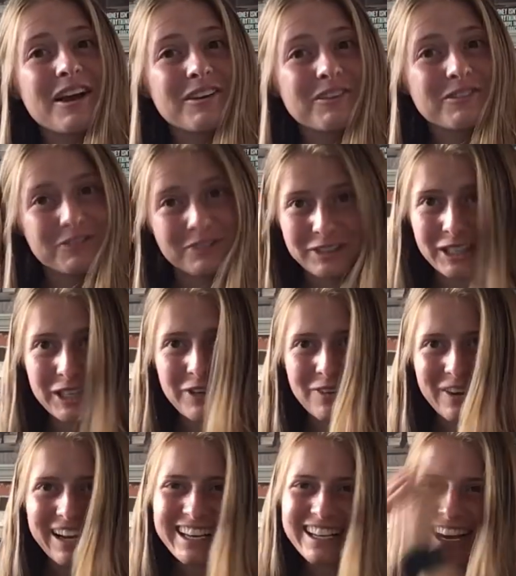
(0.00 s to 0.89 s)
Really
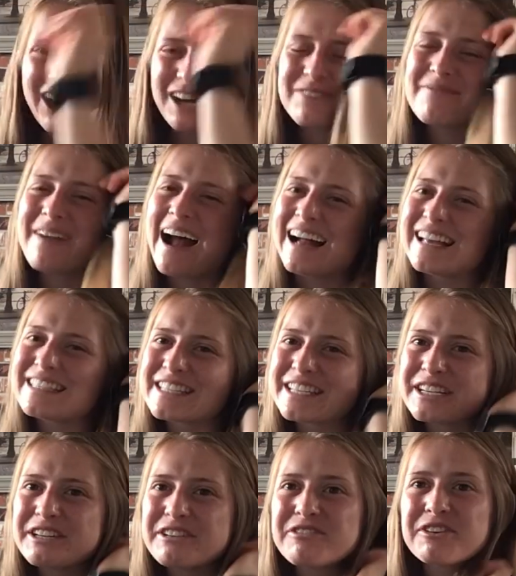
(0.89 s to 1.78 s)
quick, our
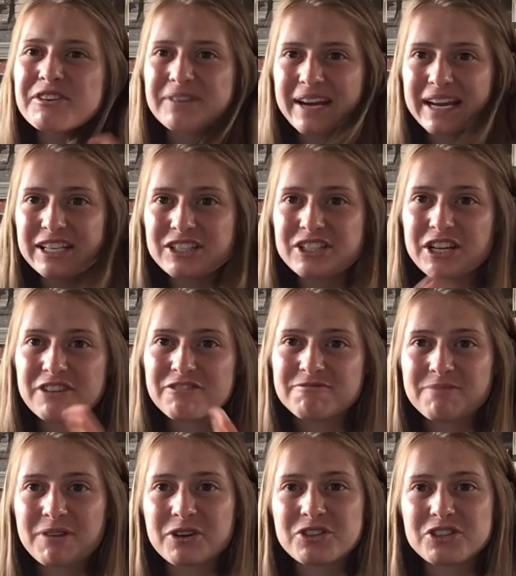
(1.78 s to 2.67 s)
passive range of
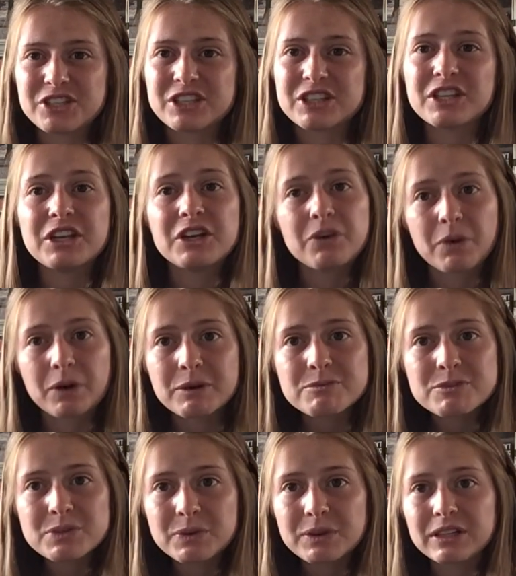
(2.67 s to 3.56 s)
motion, the
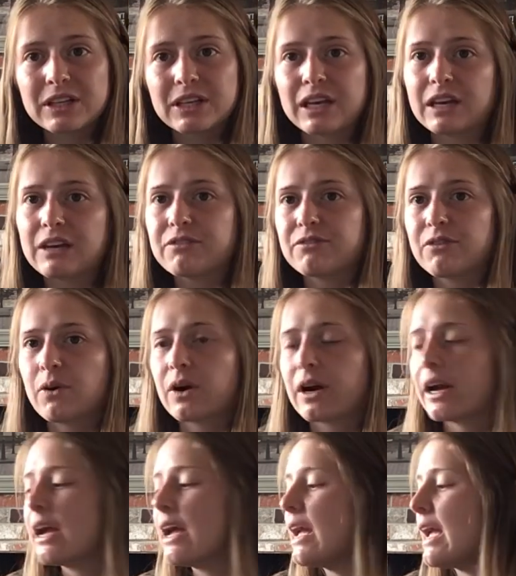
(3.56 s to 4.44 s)
norms we're looking
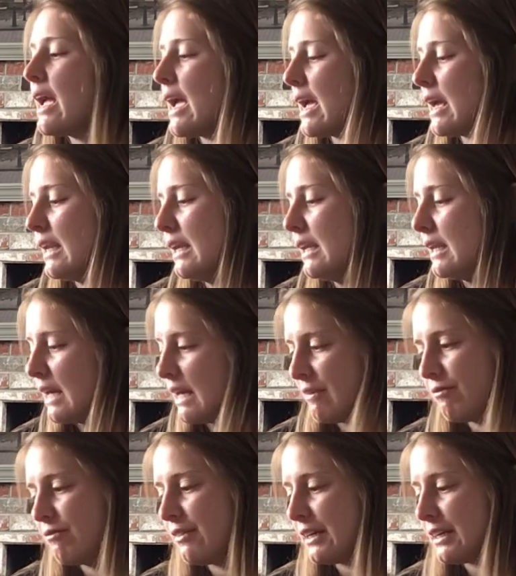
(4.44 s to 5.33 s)
for in an
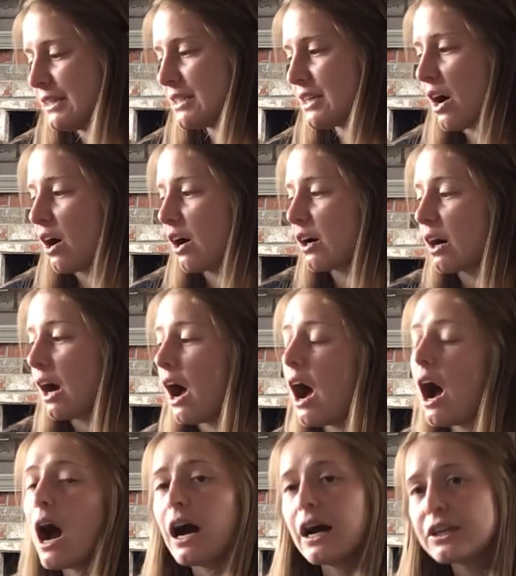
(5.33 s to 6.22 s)
infant are
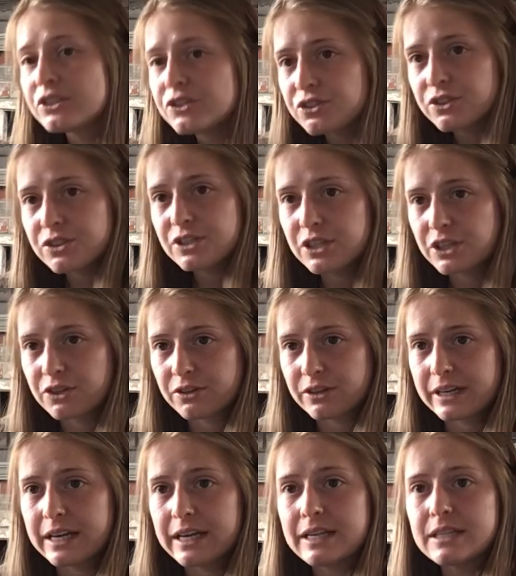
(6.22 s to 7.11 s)
100
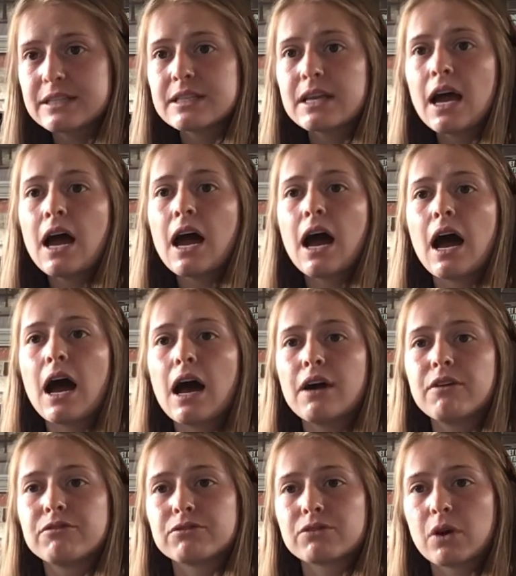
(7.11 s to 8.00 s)
degrees
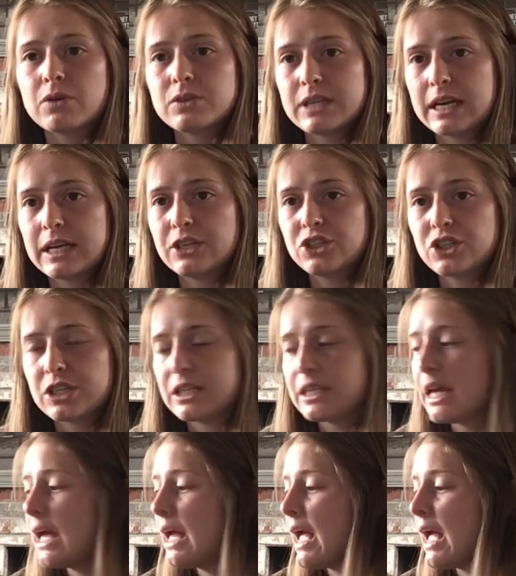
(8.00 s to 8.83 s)
of rotation